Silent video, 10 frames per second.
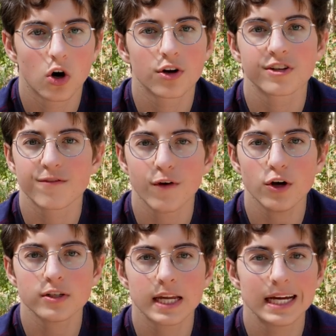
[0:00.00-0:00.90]
on its
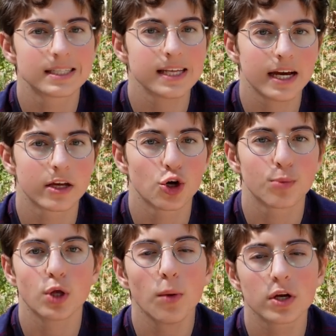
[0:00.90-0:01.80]
first and second
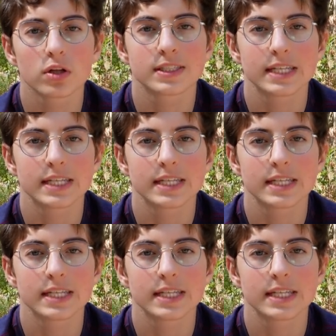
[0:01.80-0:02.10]
abdominal